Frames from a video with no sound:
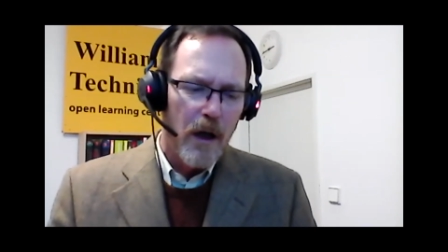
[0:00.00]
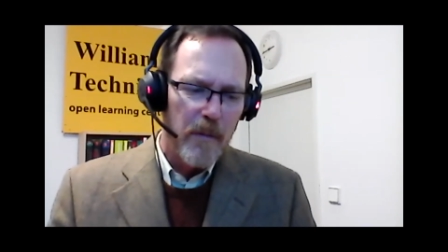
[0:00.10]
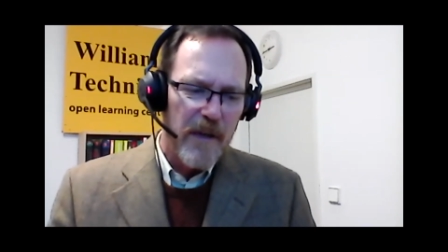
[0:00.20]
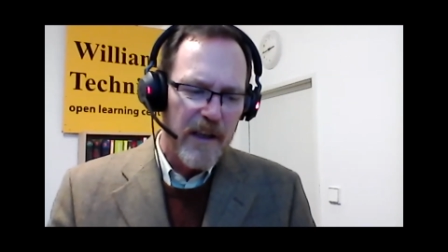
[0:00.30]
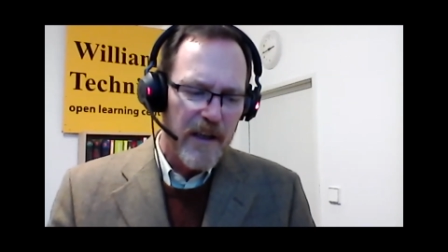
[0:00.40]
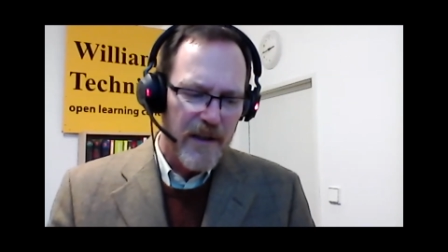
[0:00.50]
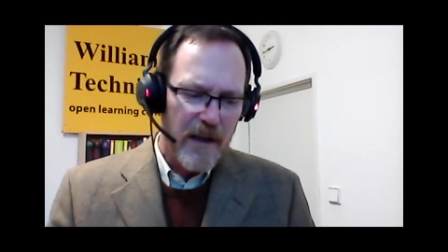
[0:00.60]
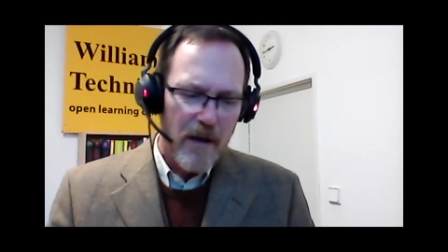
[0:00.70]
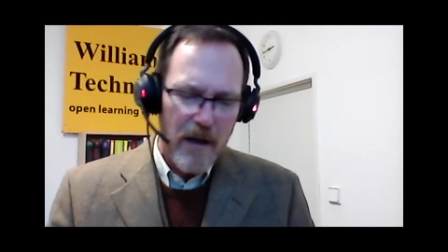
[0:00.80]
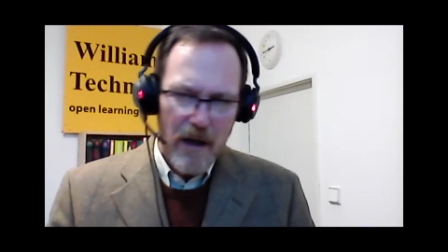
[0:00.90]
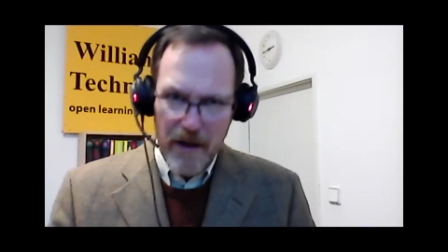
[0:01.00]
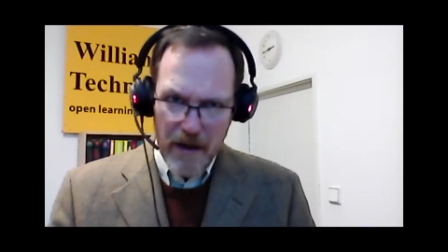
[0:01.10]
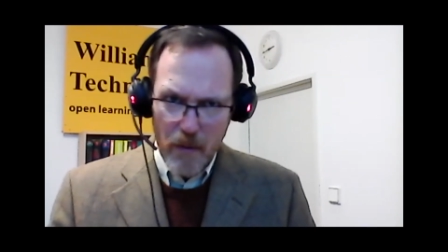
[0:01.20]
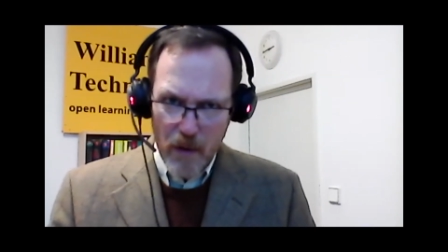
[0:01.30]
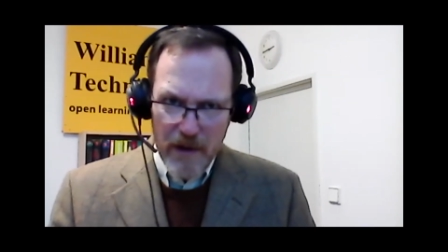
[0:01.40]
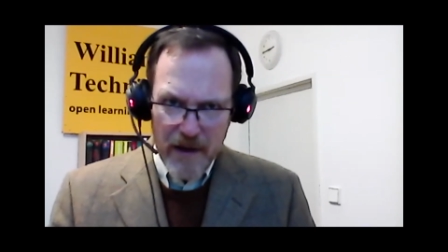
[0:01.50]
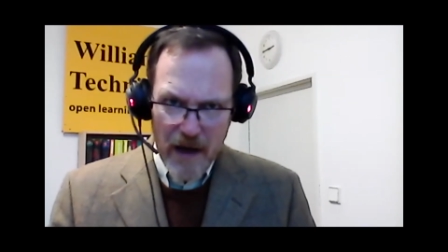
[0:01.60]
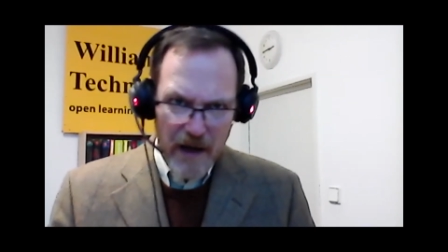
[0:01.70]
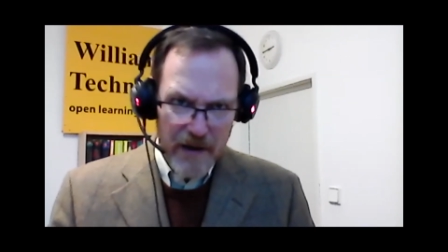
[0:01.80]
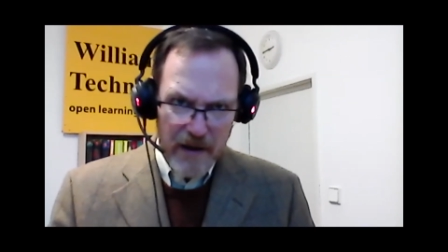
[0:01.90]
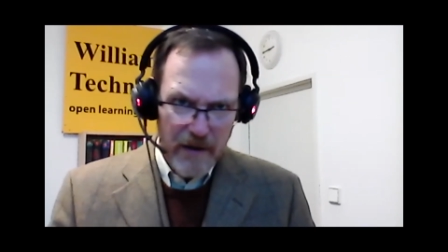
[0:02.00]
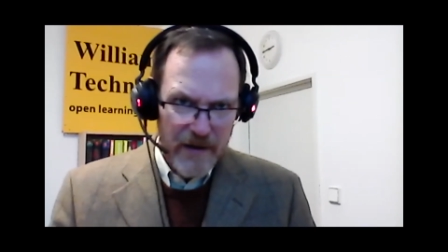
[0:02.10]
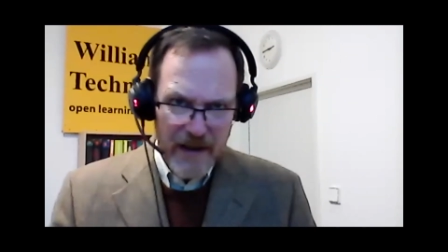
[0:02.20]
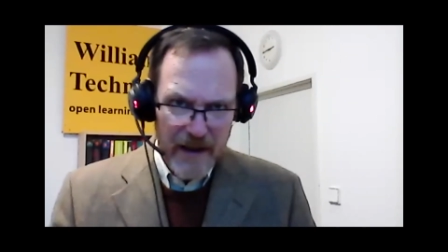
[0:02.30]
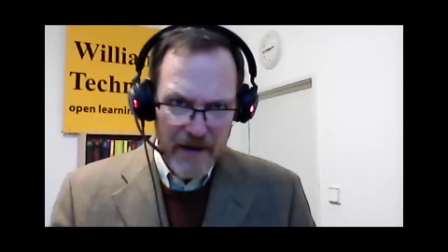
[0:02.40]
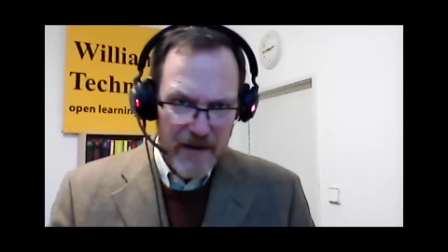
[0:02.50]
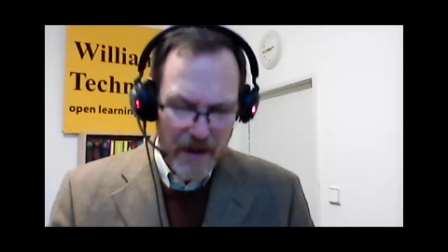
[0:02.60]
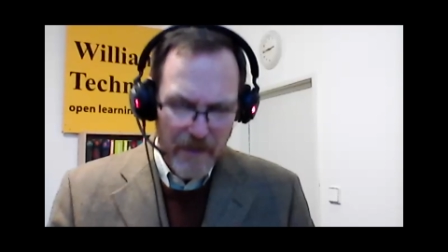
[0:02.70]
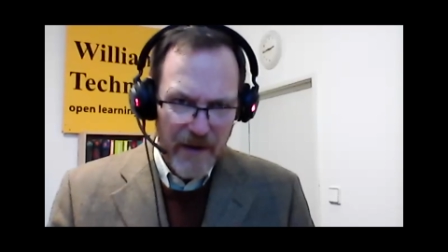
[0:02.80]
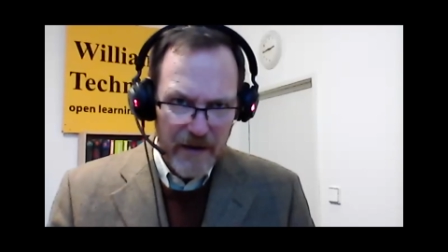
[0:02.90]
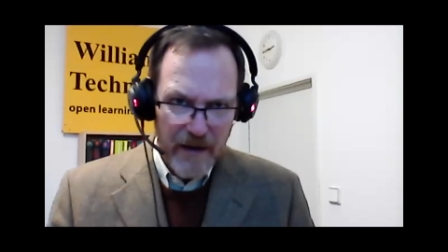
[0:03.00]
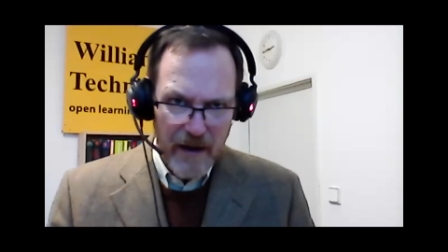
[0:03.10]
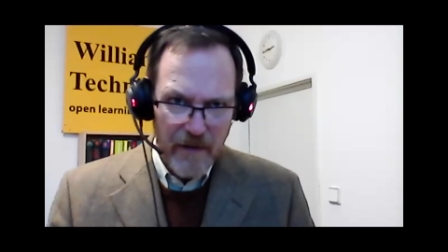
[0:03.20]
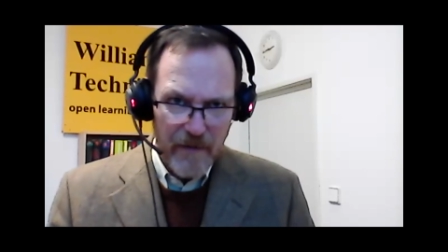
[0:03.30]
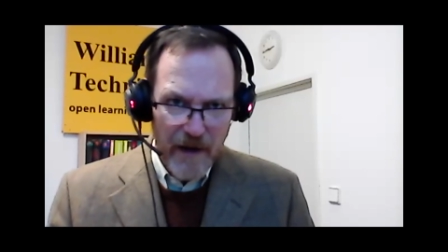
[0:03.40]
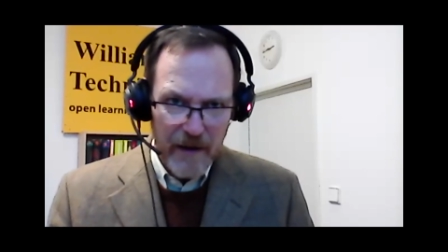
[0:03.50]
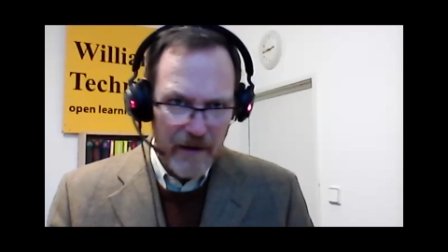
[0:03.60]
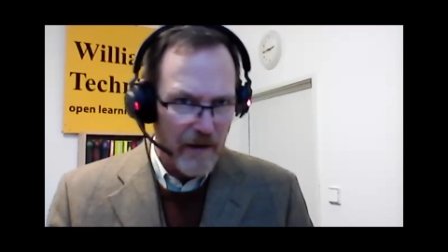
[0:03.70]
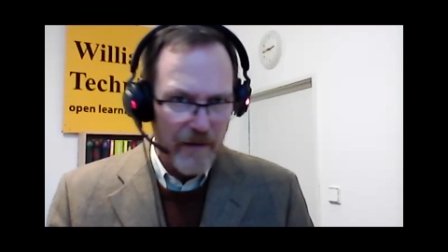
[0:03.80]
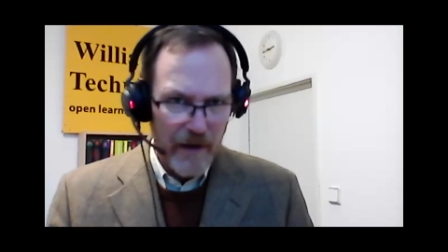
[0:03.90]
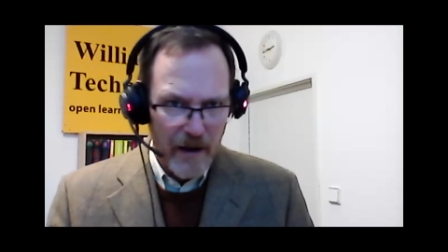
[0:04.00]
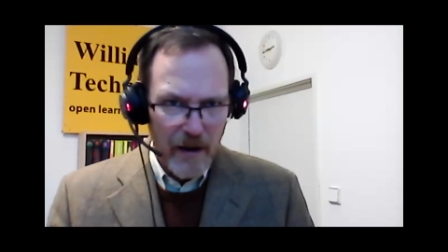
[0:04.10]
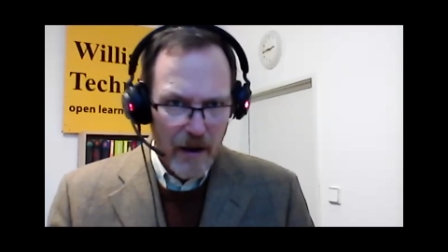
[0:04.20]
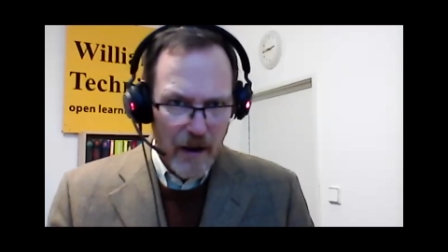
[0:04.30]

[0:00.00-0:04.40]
Because it was Gandhi who said something to the effect of